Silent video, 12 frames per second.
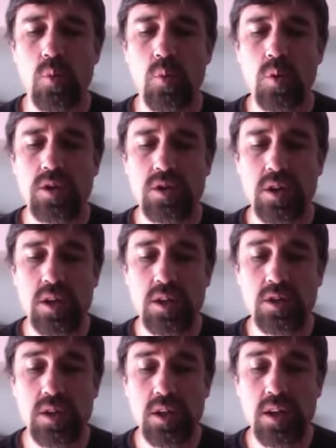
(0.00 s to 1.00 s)
which
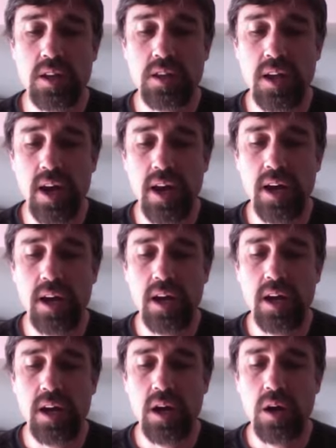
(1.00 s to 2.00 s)
is the
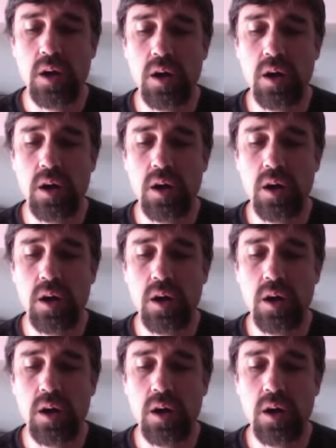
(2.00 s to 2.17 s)
day